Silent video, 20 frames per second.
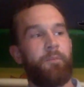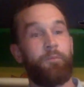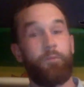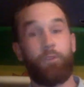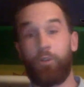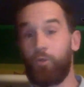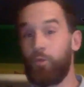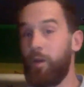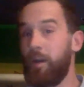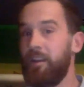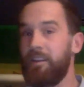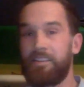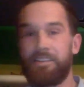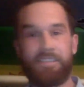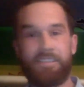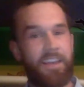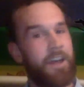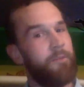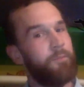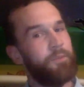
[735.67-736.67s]
great
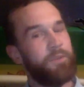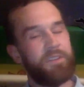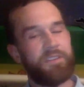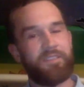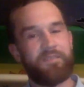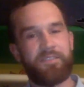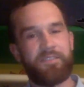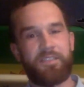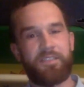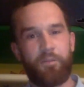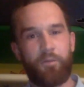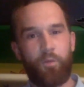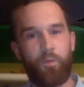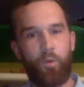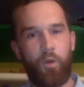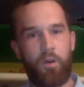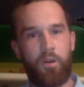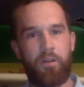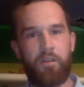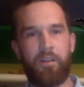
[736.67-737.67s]
examples of student
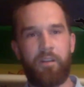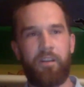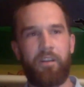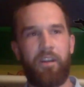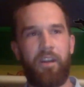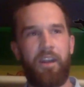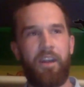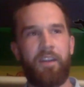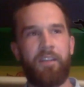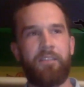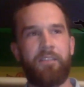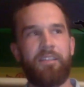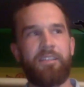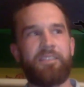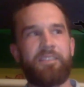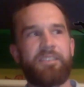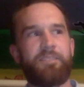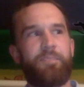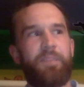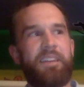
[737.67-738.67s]
work, and it's
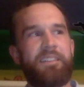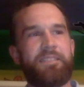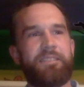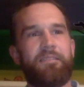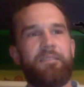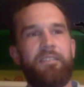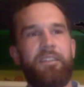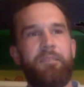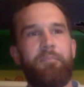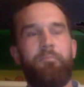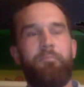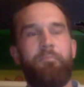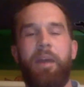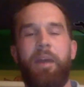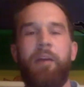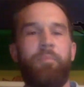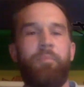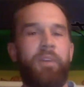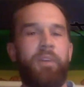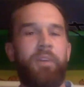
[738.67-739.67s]
just basically
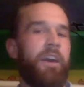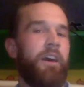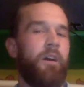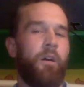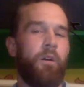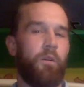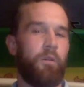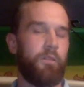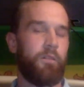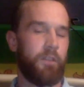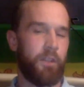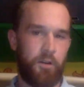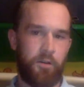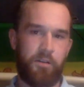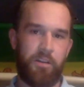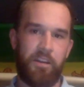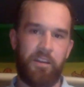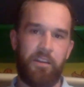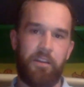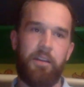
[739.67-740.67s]
mapping out
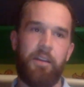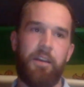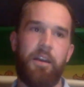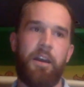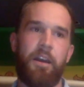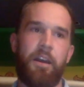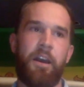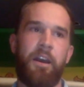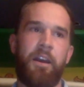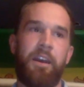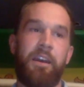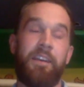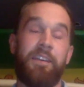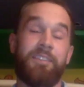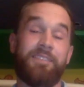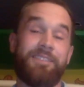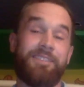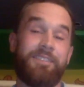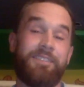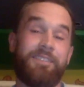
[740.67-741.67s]
learning. And
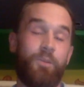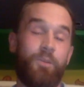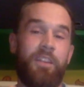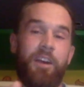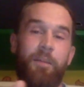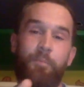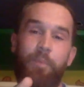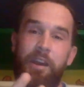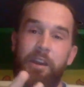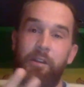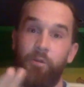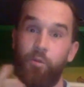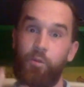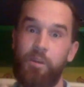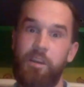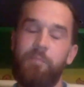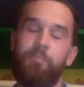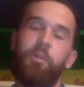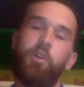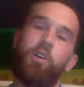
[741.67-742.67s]
it's doing that by
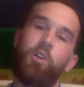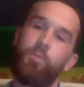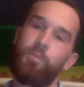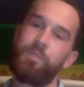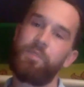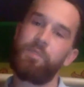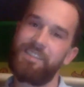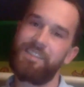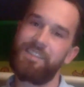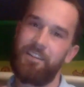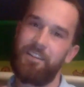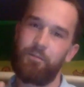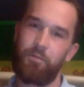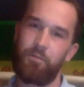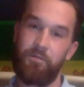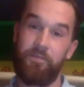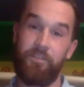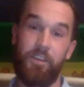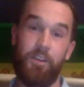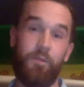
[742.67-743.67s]
repurposing the
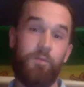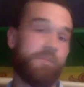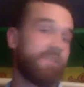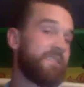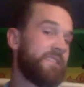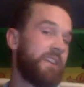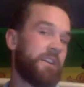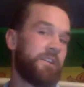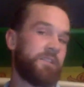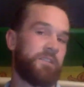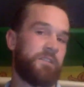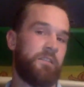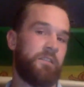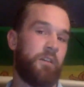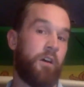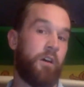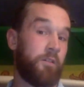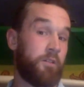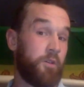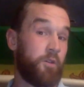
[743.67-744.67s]
review section
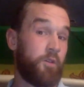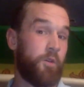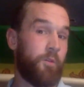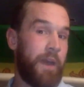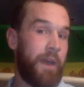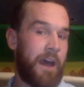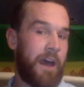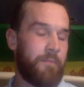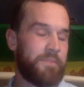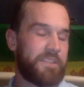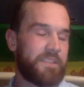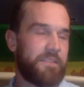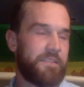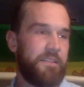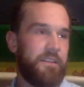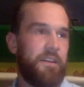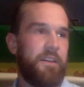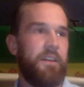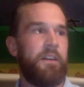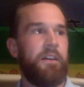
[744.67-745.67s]
on Google Maps.
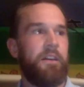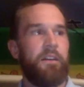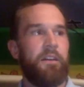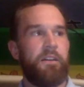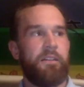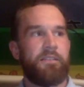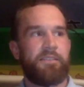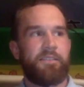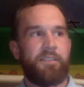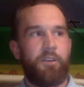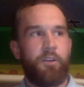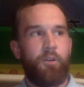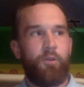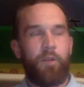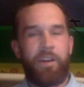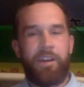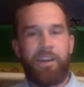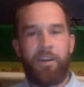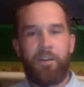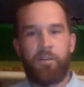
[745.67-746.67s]
So
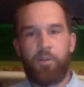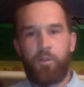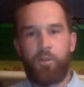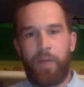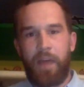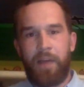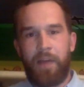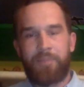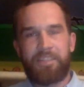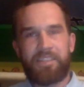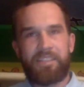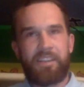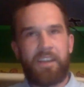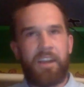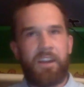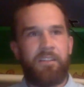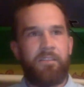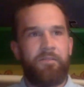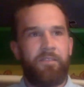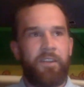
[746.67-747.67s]
right now, Google Maps is kind
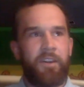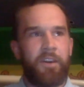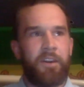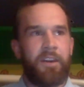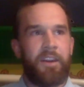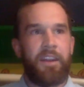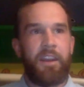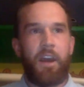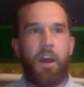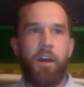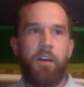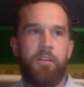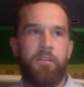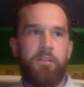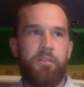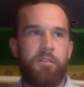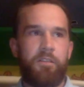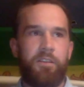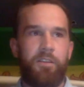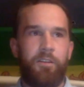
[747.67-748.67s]
of an
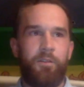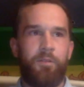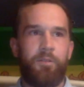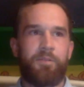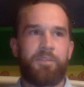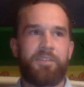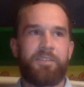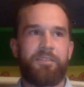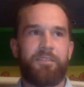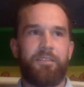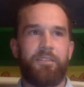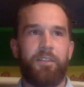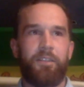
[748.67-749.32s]
underused